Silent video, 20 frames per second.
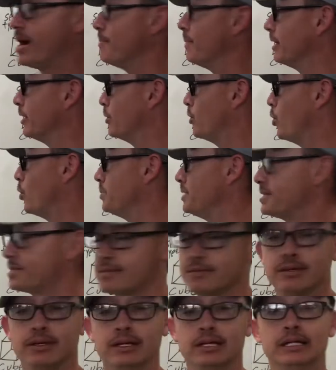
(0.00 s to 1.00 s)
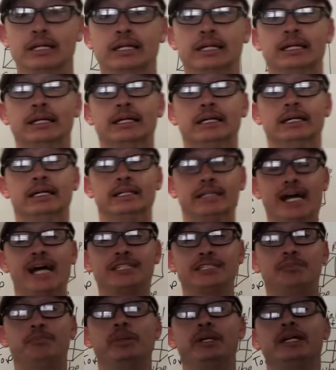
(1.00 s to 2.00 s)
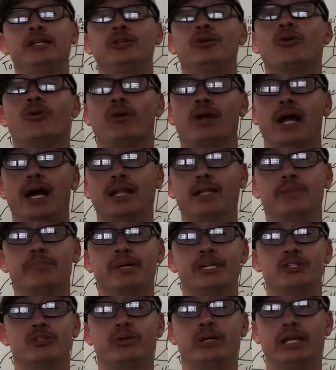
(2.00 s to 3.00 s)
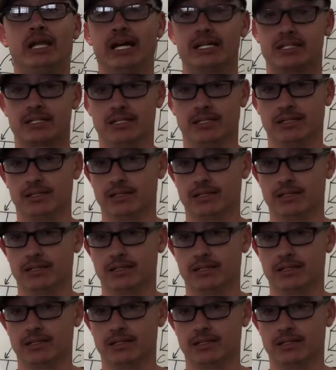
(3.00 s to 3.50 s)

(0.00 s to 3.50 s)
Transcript: my little homies. That's been your elementary lesson.